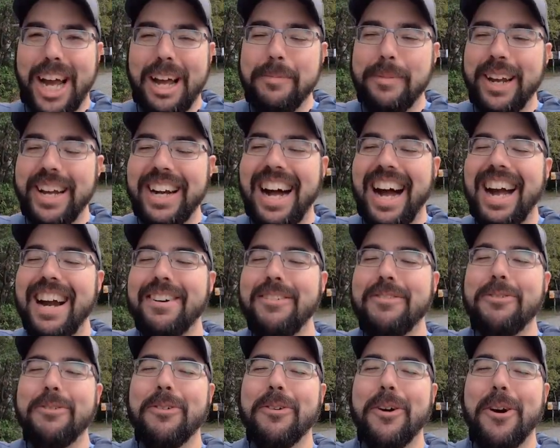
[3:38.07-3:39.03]
I mean, I
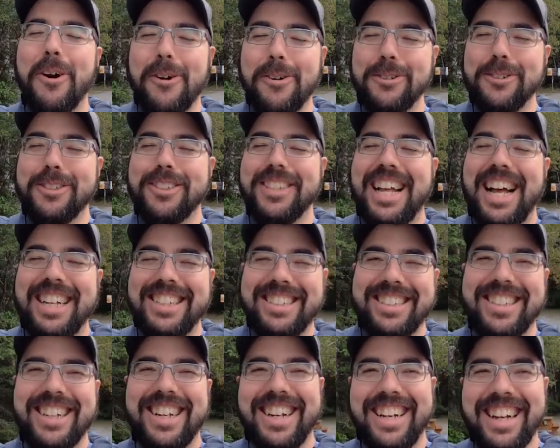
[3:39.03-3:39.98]
froze
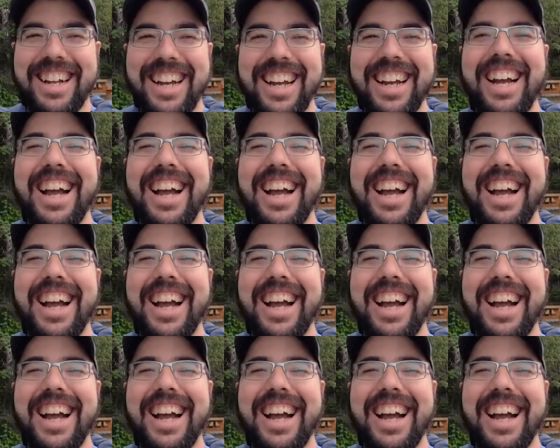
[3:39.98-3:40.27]
last night.